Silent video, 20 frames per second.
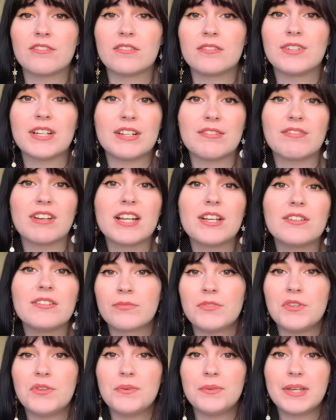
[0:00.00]
really real.
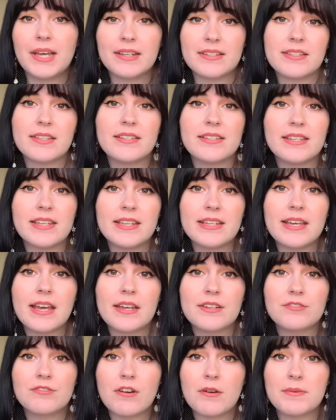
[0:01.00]
You get to see
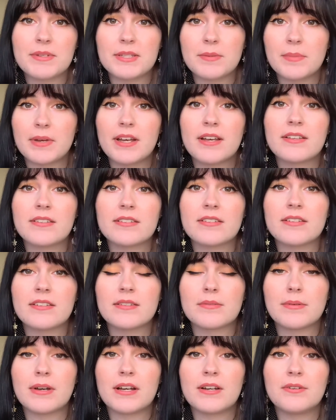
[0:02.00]
Ged grow as a person
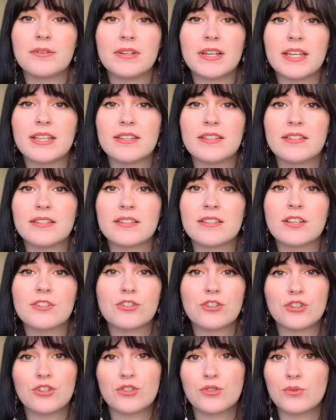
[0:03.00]
as well in
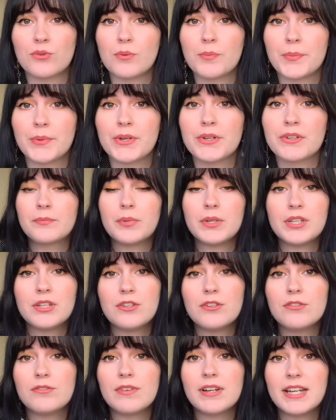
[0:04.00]
such a short book, but
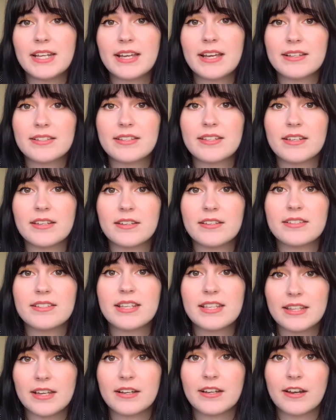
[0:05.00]
you really get to
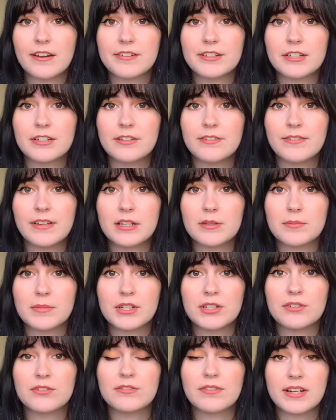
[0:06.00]
see that character
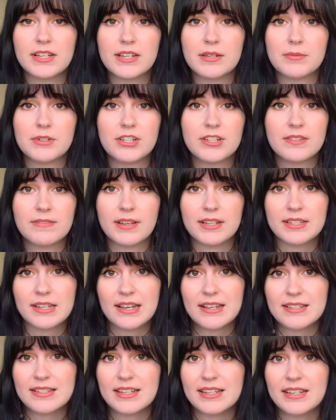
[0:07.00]
development already, which is
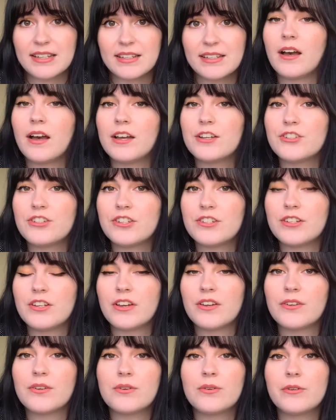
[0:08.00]
fantastic. I should
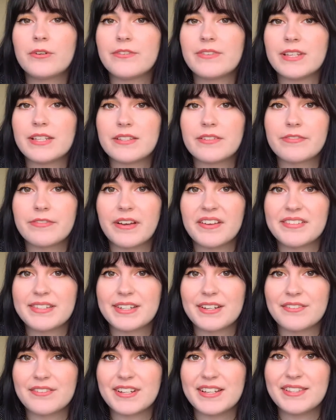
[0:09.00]
note all of these are
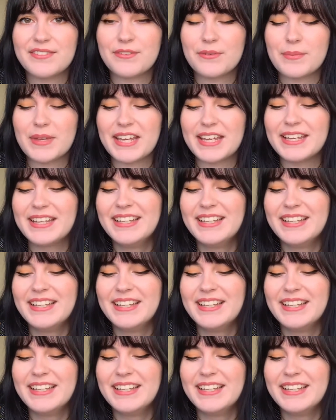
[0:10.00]
5-star reads for me,